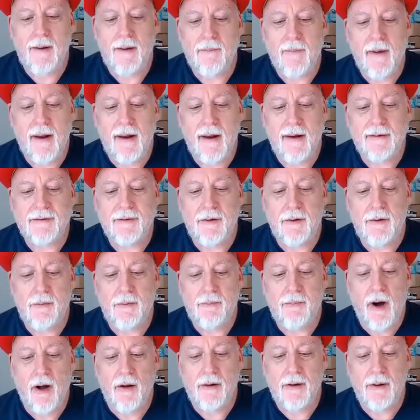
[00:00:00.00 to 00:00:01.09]
base to
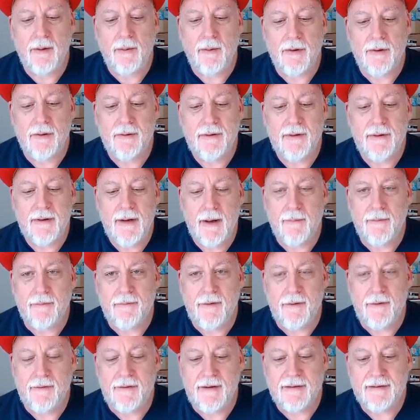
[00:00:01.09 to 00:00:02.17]
Poliwhirl, the number
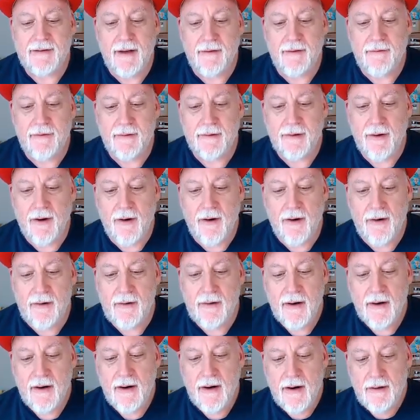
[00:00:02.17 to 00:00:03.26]
57
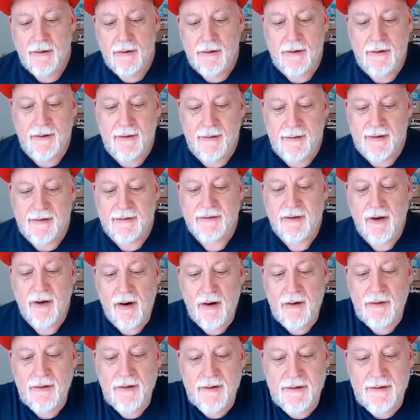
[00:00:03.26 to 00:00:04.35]
card. Looking at this
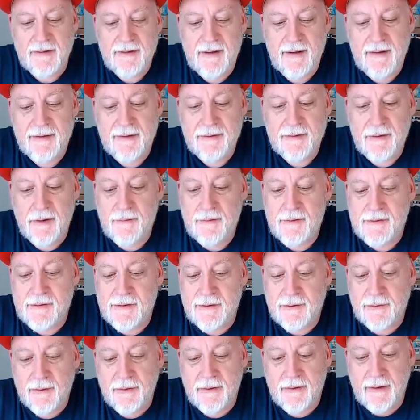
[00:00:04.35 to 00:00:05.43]
card, you can see the surface
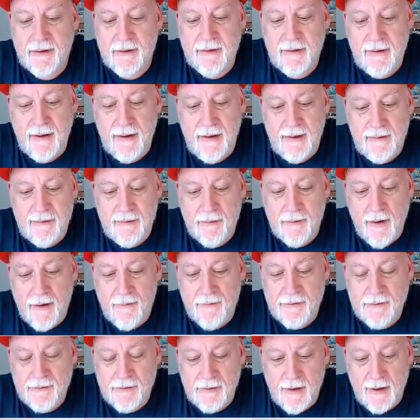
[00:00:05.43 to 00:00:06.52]
is really clean. The
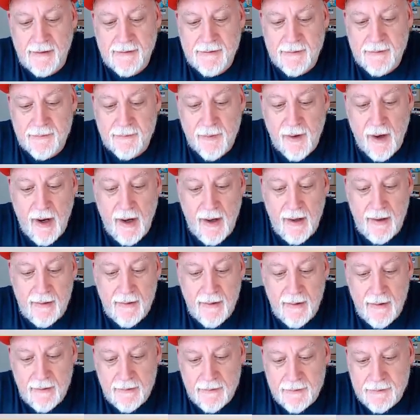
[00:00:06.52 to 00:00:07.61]
graphics are nice and bright.
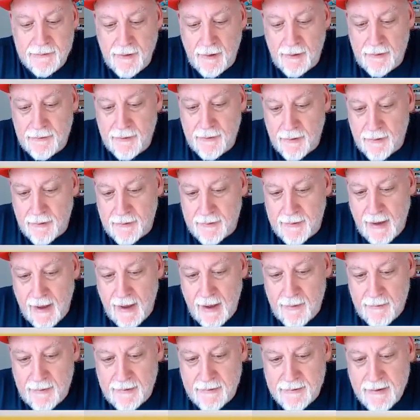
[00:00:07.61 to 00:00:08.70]
There's no dirt or
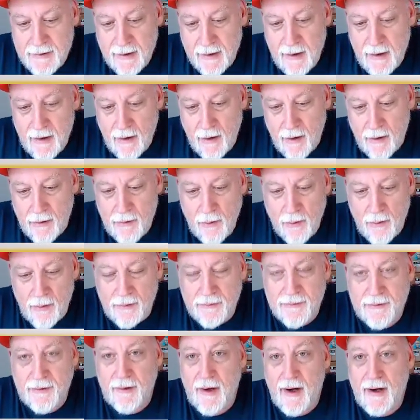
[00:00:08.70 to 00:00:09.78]
damage. Our
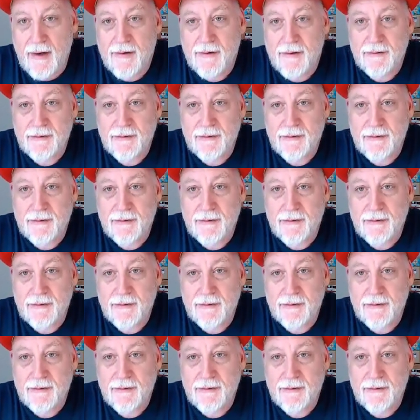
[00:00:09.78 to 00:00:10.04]
corners and our edges